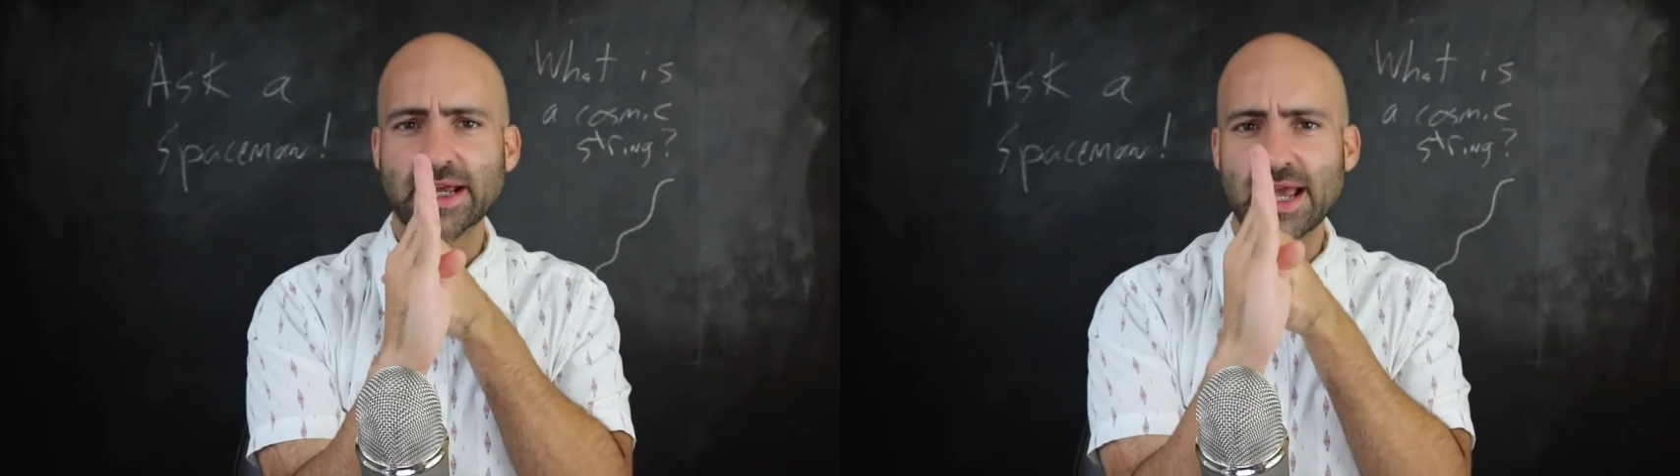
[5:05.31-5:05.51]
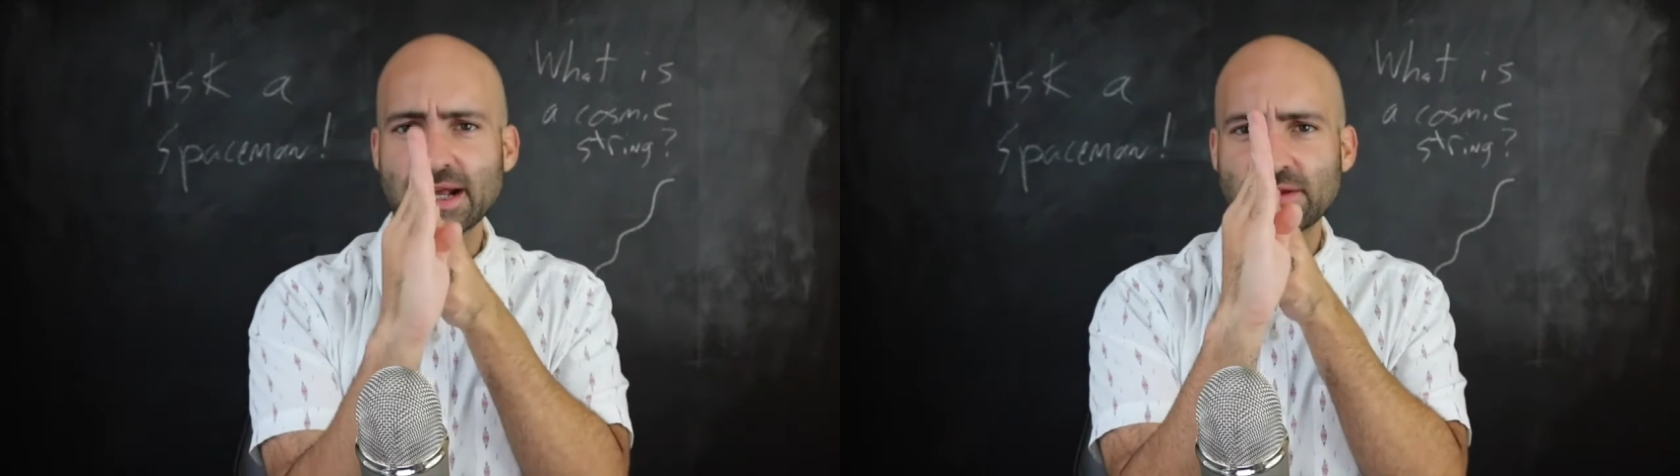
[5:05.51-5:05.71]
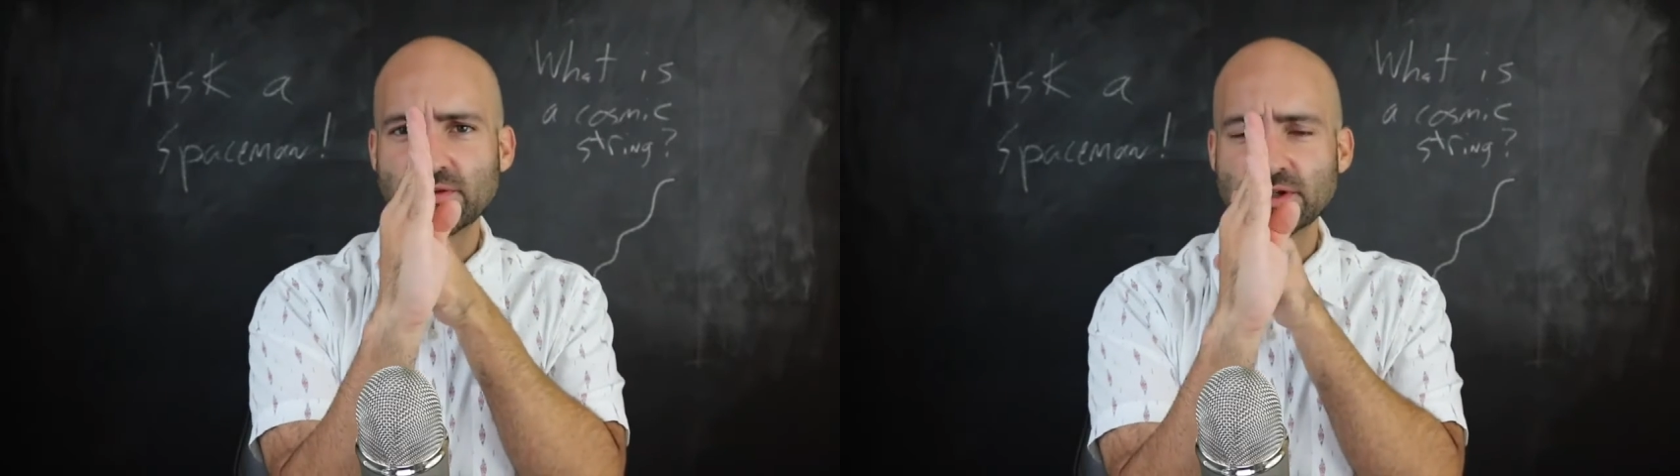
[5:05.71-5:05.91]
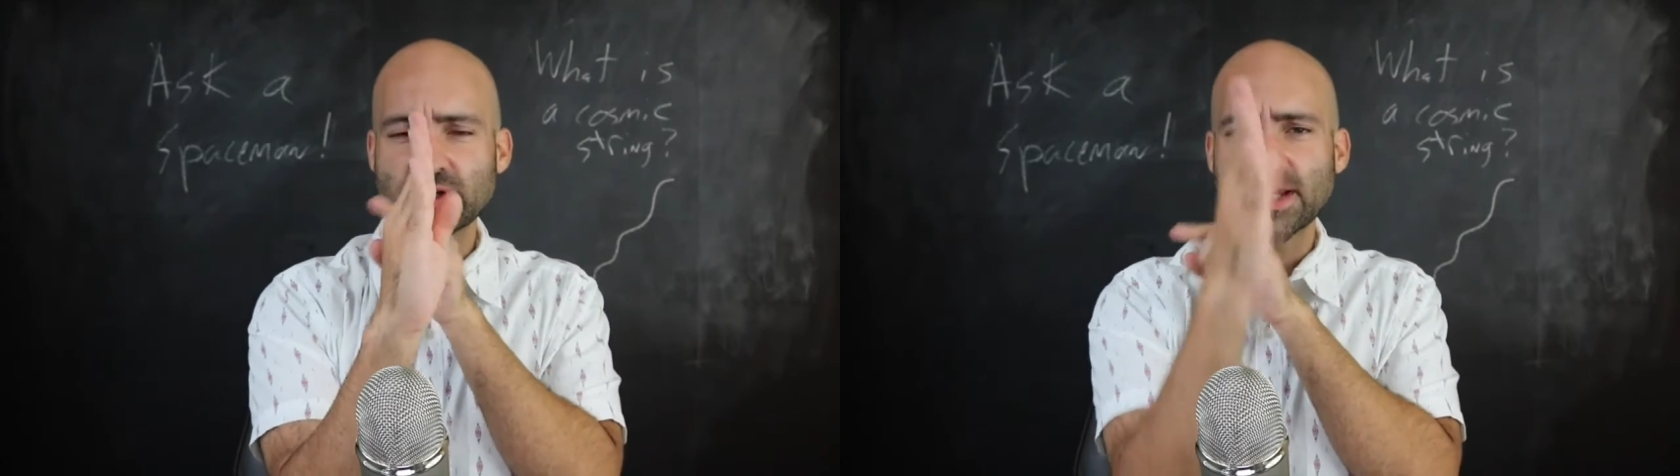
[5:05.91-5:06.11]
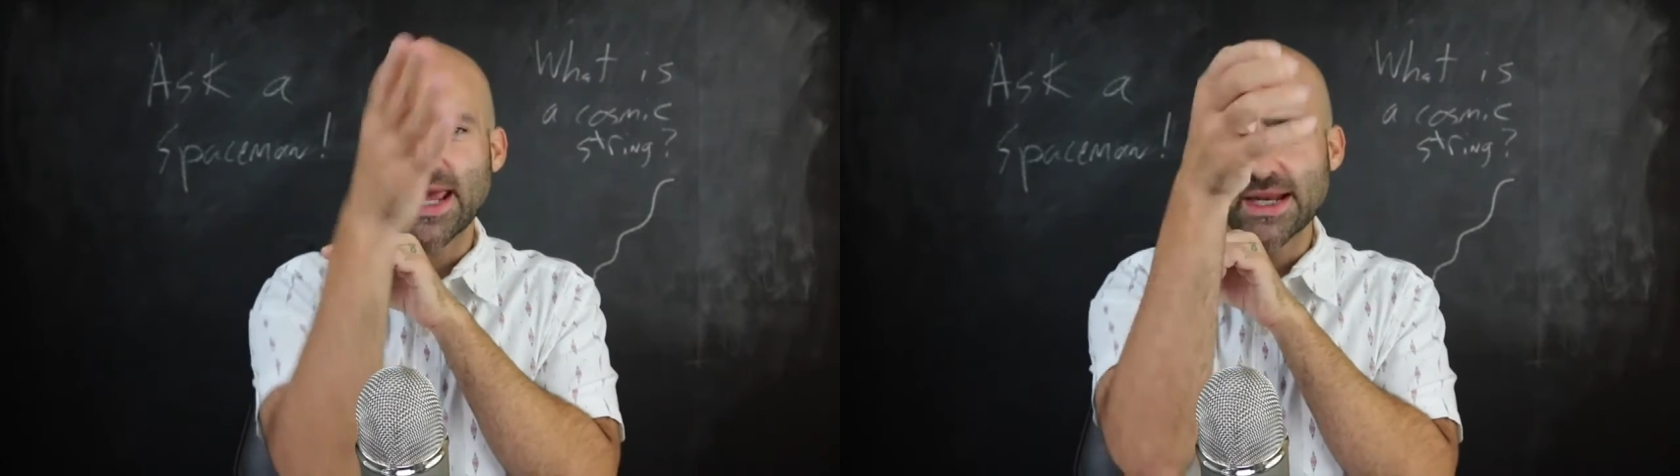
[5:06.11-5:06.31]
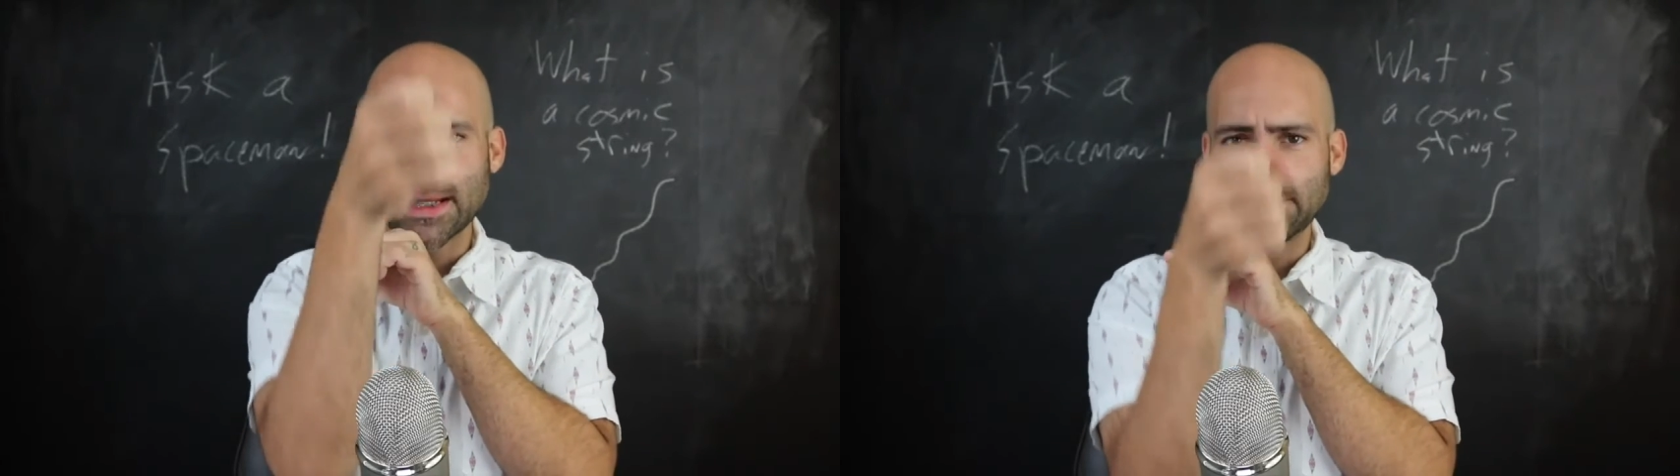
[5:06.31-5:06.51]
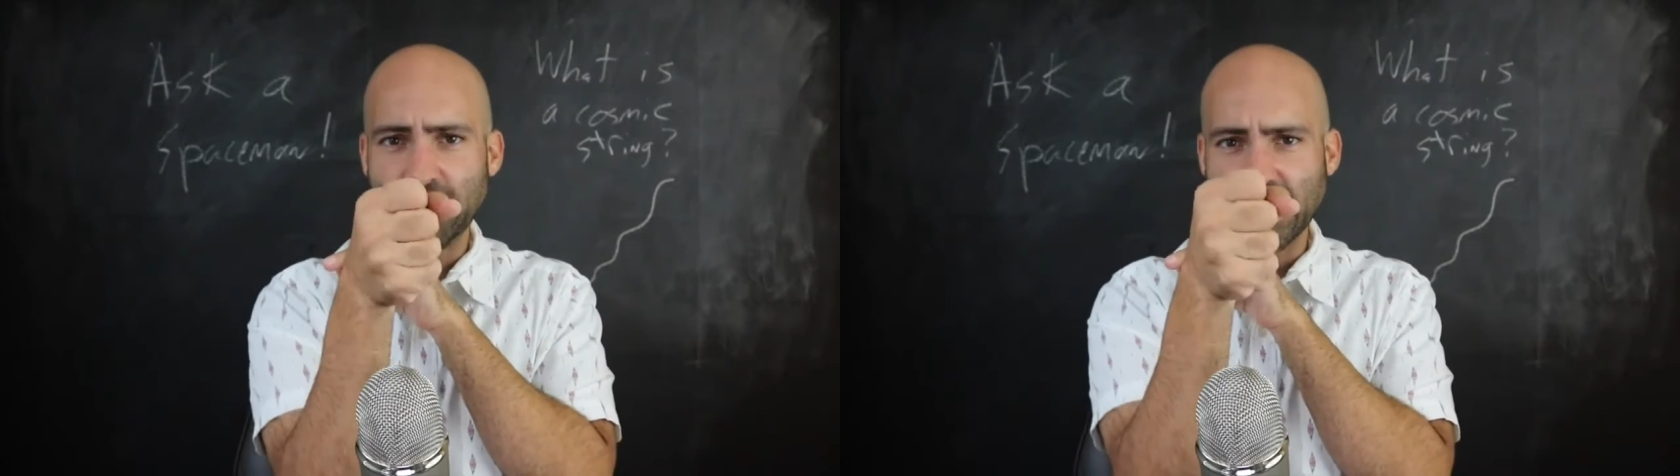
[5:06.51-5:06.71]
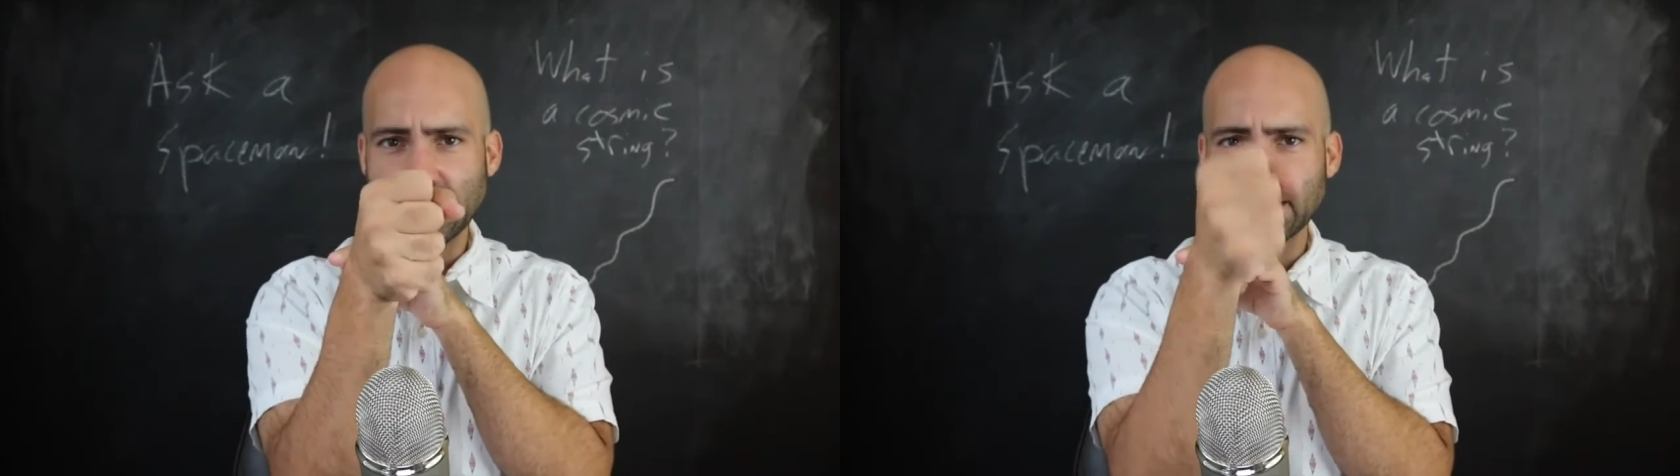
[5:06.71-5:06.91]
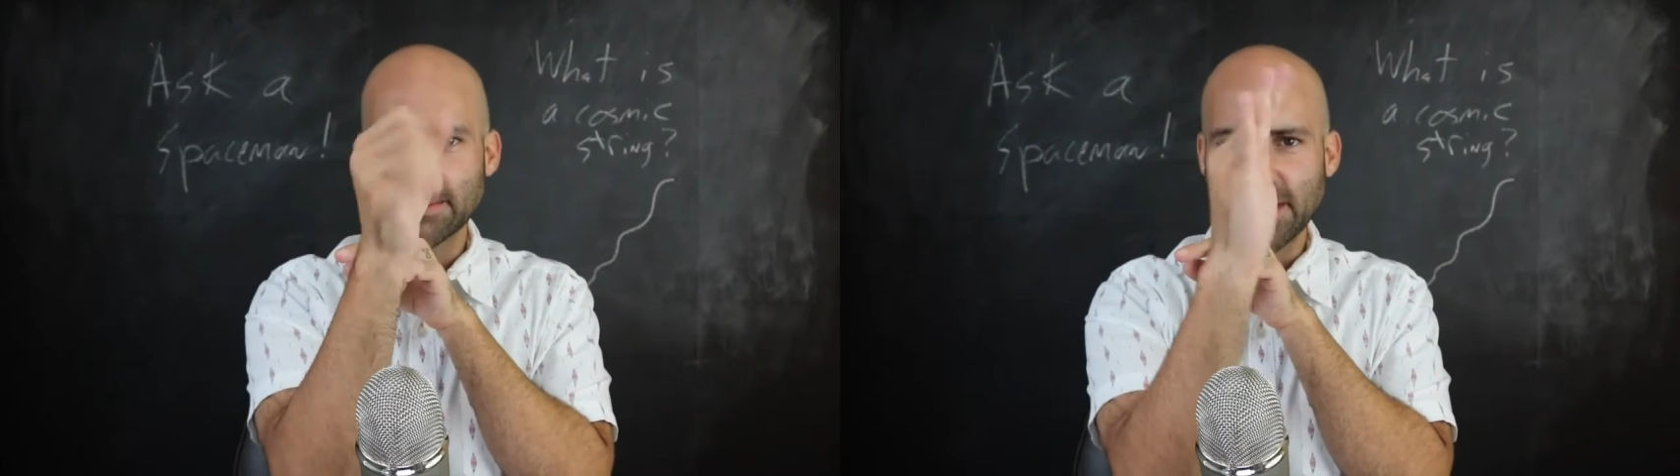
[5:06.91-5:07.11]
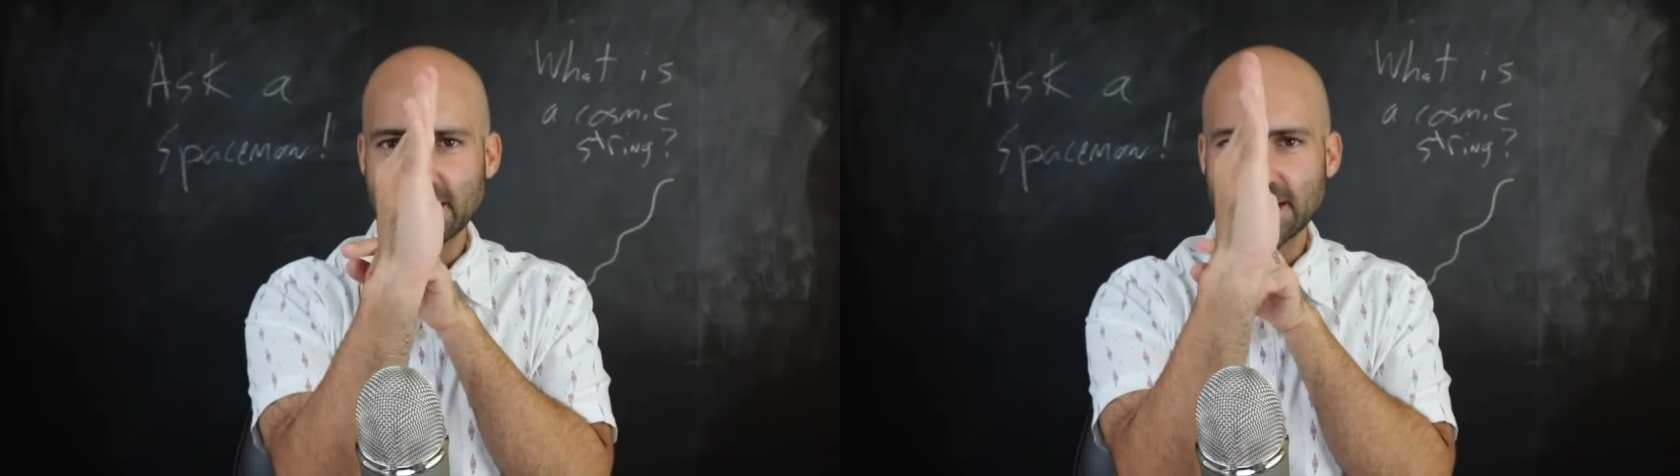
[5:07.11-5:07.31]
It can't cut through the string and it's bending
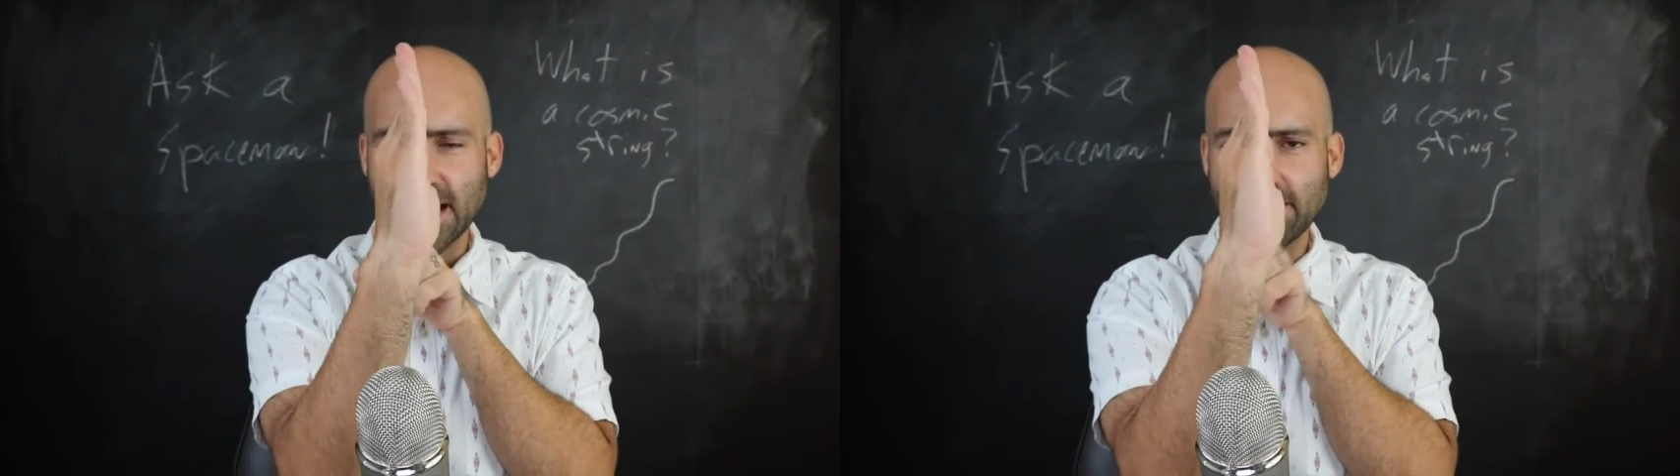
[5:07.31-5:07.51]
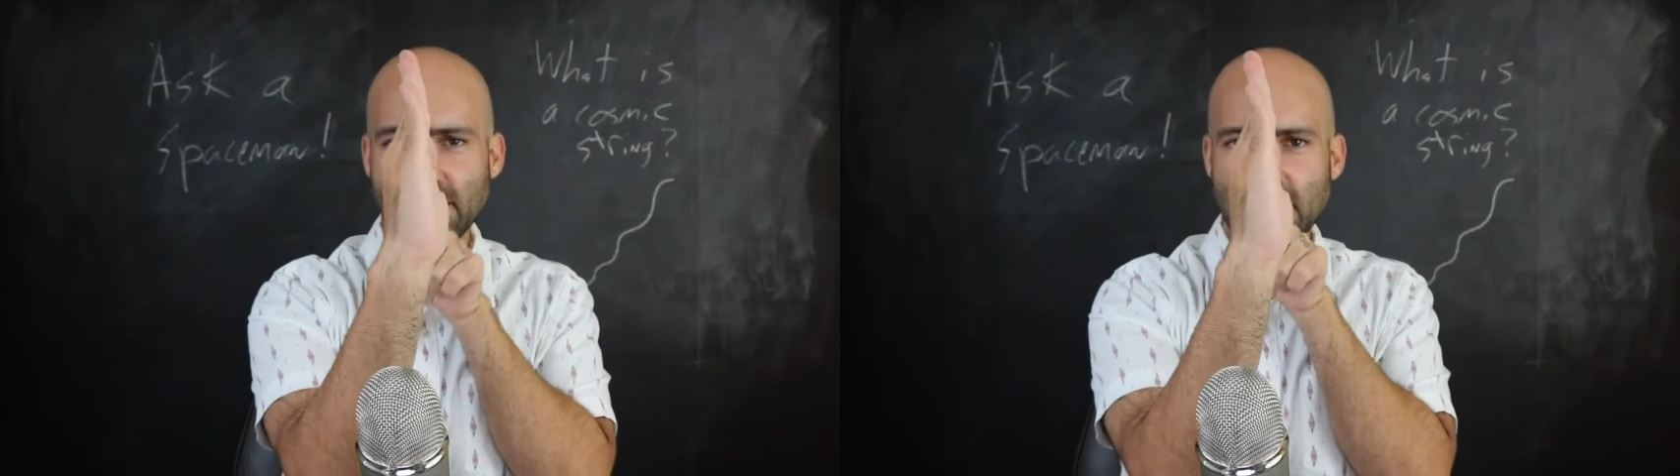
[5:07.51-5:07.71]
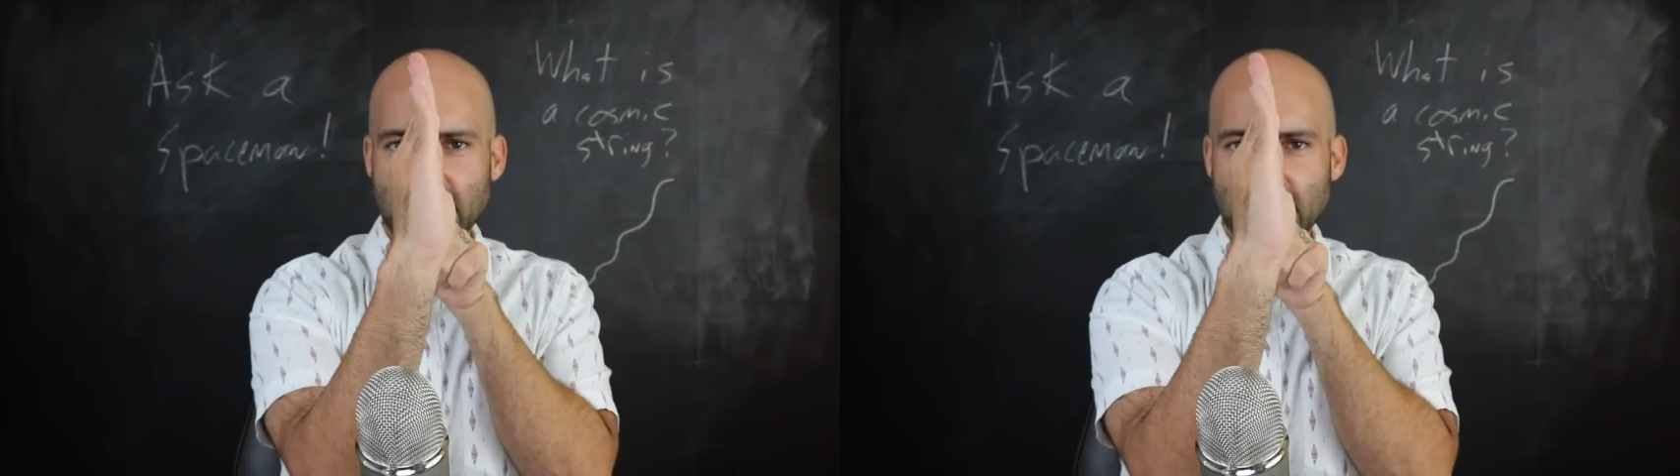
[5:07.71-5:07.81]
space time.